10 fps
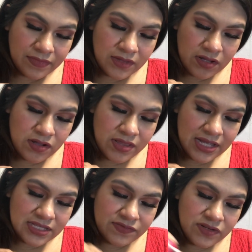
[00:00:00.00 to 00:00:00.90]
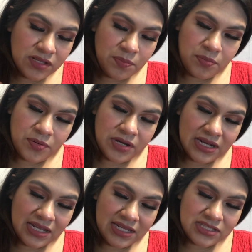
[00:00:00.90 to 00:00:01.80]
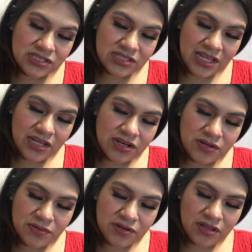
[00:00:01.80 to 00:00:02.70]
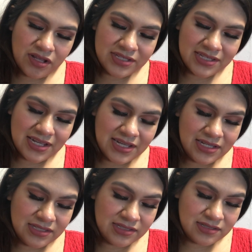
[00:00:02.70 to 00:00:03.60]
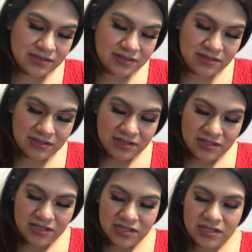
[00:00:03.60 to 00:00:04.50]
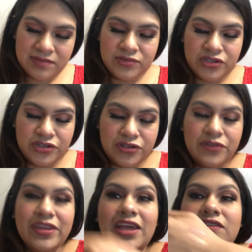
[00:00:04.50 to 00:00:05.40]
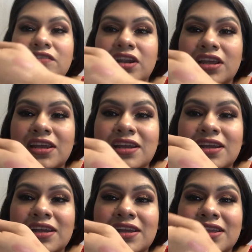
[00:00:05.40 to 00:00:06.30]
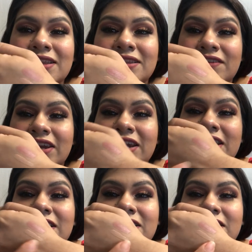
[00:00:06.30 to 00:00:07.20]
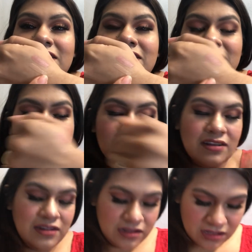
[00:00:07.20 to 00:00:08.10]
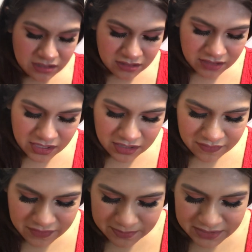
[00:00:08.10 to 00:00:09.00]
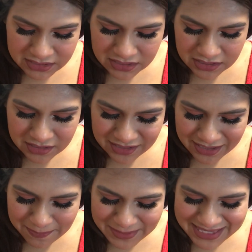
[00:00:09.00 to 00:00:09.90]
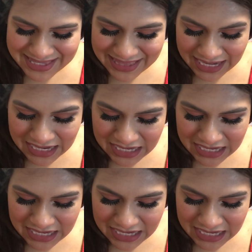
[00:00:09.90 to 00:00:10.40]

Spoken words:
Oh, that's really pretty. It's just like a nude gloss, guys. I'm sure you know that already. Right here. Ugh, I love lipstick.